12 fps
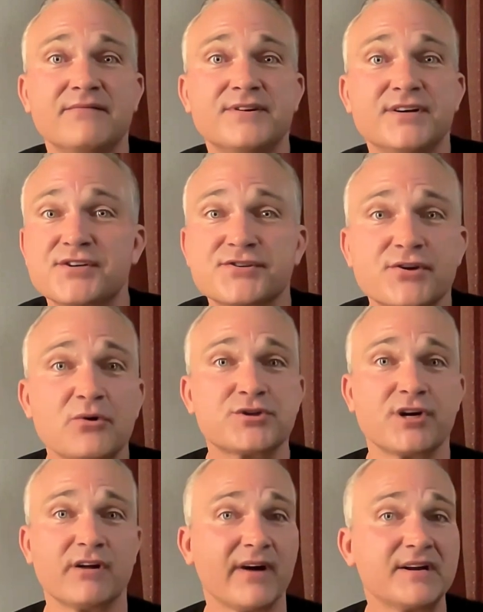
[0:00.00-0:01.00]

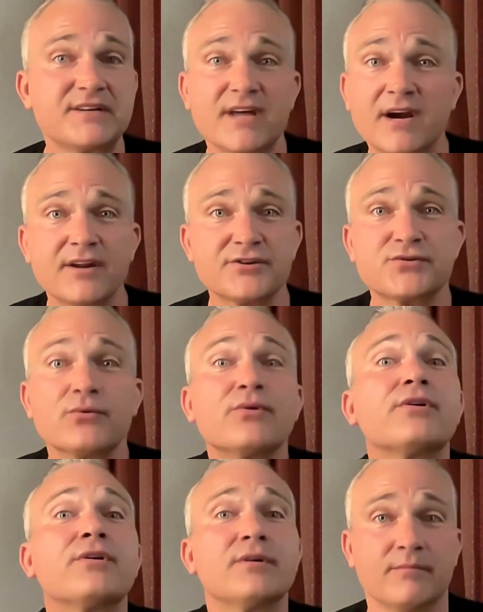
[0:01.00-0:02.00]
dissociative identity
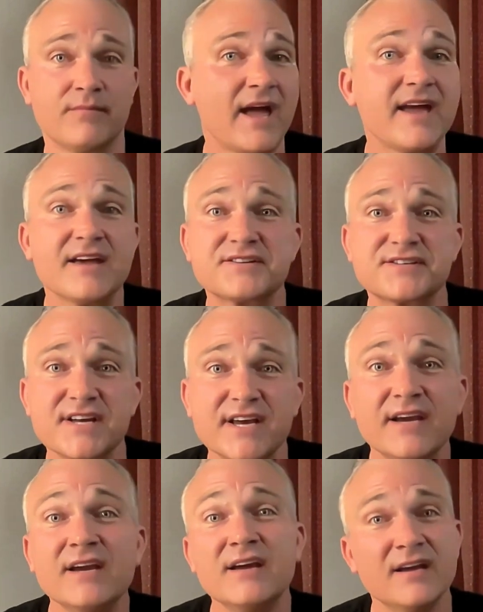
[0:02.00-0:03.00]
disorder and A S
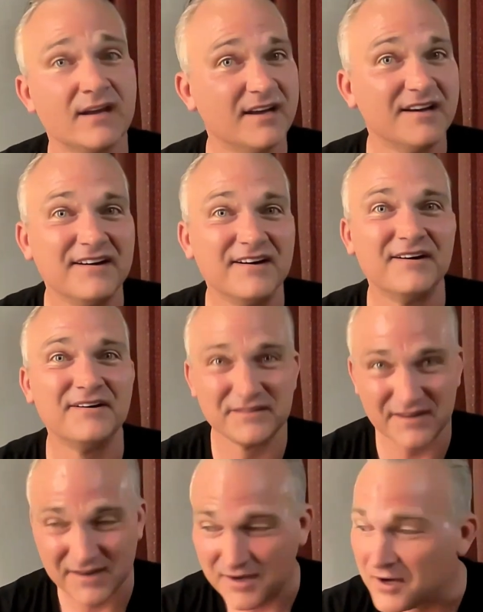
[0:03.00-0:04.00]
D
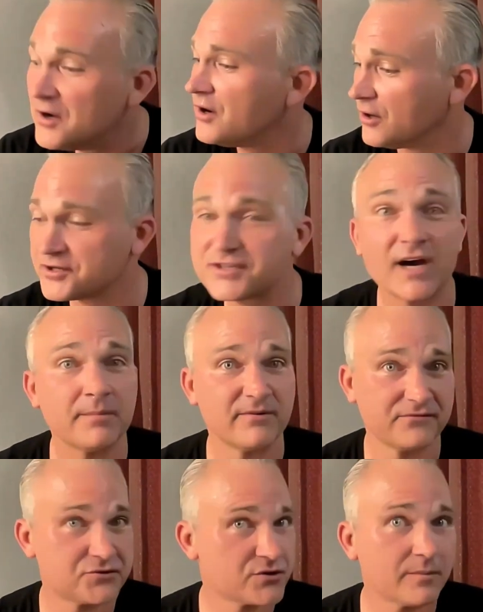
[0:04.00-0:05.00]
on top of
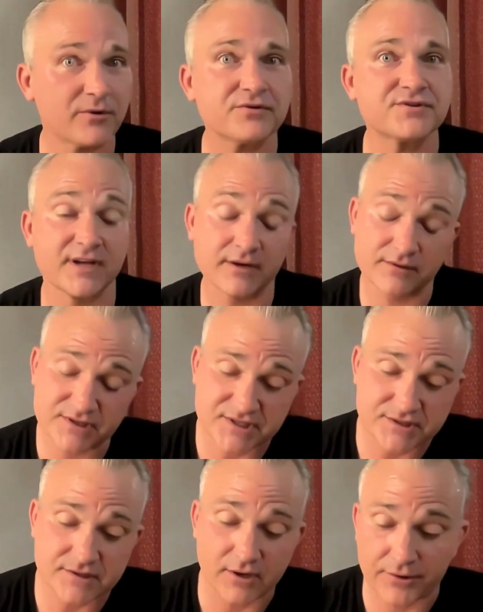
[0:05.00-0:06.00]
tremors that
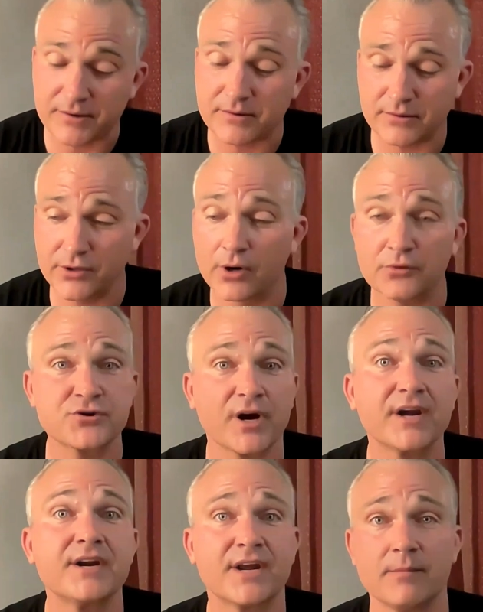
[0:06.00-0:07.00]
are, you know,
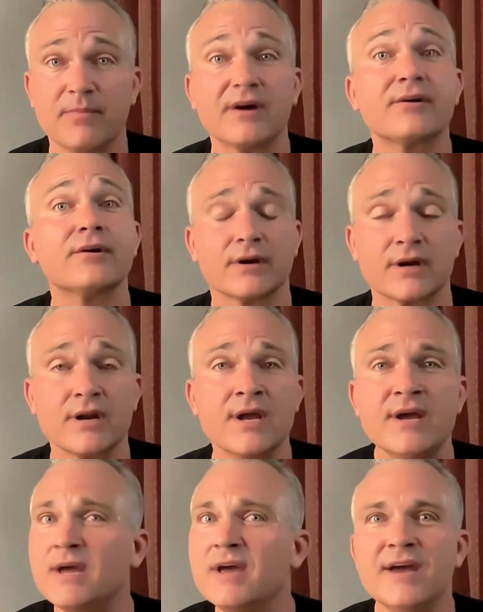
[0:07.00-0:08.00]
trying to get better. And
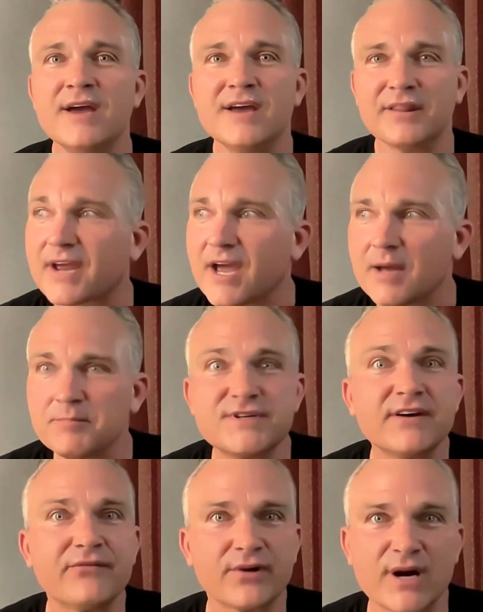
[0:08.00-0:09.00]
like, I'm
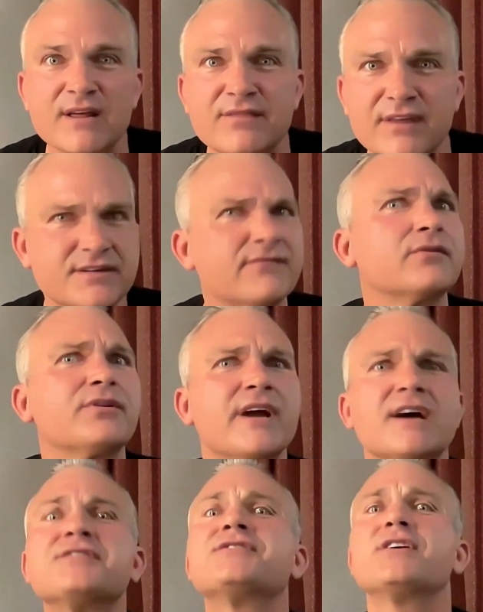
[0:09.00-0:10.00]
different. I think differently. I
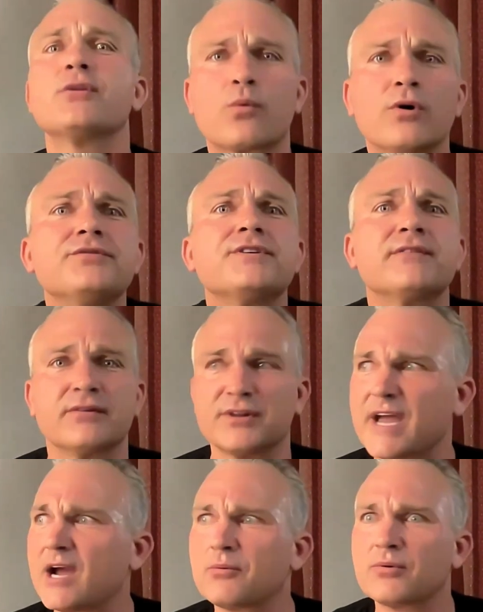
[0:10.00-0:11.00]
see the world differently.
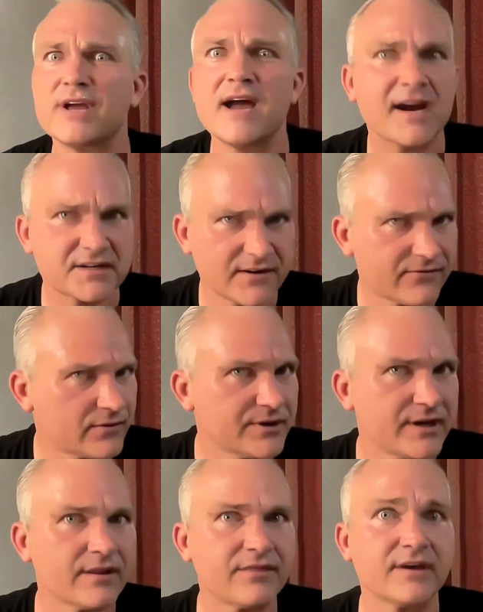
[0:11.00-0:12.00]
I react differently to
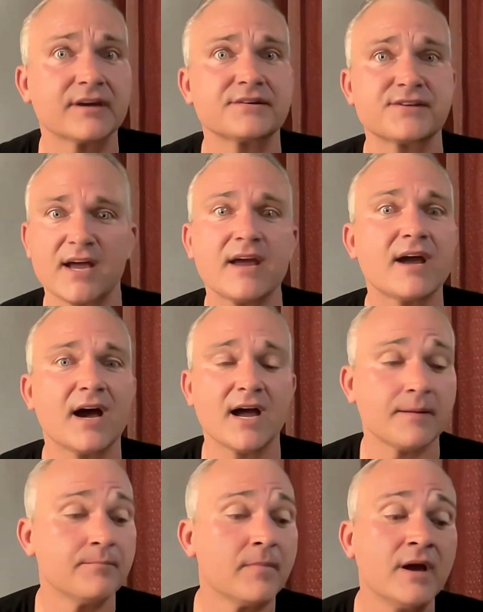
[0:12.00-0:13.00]
things. I,
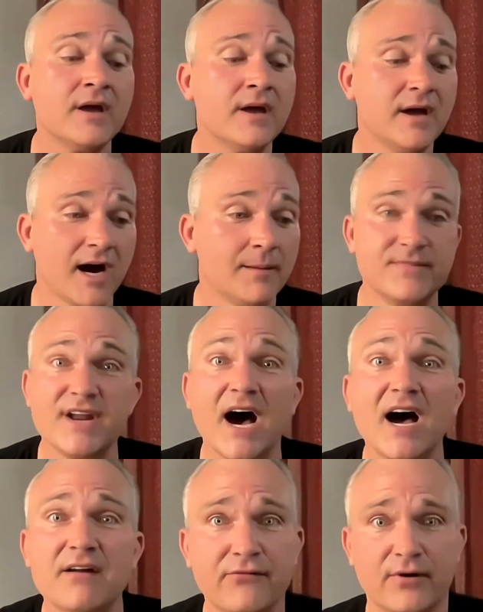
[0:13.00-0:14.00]
I'm, I'm
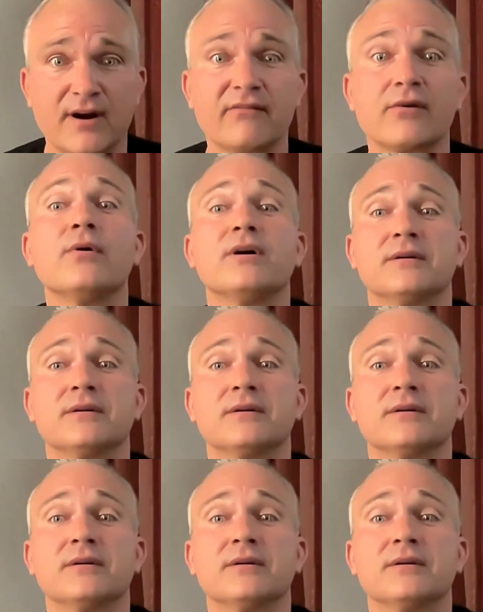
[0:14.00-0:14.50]
not for everyone.